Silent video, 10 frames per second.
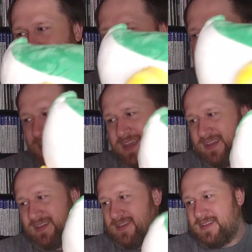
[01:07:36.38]
like
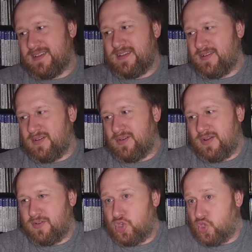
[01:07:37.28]

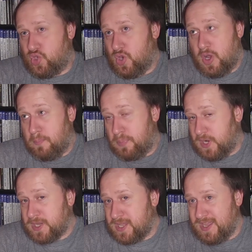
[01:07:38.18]

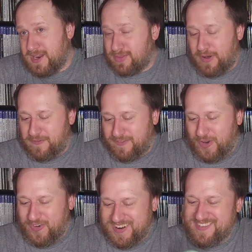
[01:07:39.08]
$1 at thrift
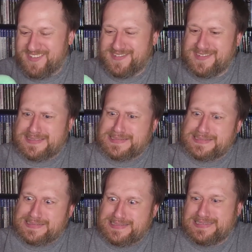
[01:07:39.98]
stores. So it's like,
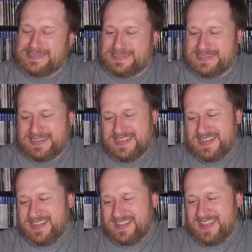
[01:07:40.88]

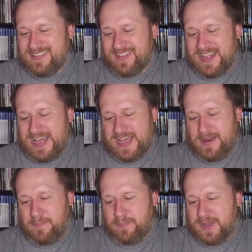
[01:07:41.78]
that's a lot.
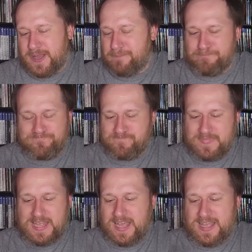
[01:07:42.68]
But
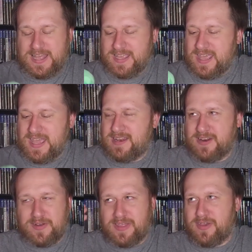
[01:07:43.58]
I
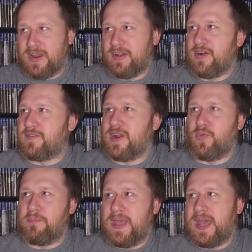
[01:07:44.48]
thought it over. I
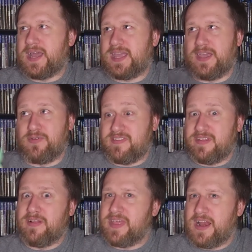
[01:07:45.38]
went back. It was
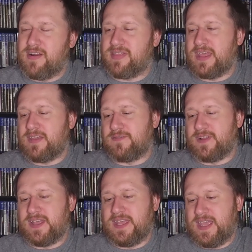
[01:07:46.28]
still there,
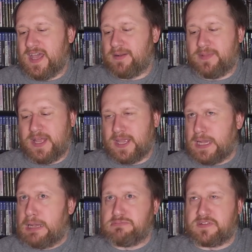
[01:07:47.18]
thankfully, and I'm like,
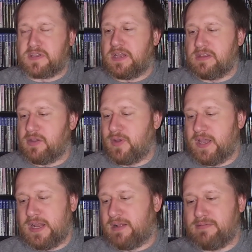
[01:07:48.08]
I'm just gonna do
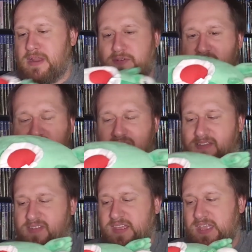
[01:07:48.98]
it. I'll never see this
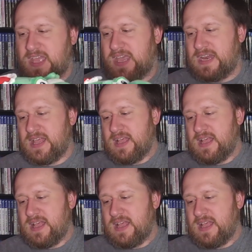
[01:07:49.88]
thing again.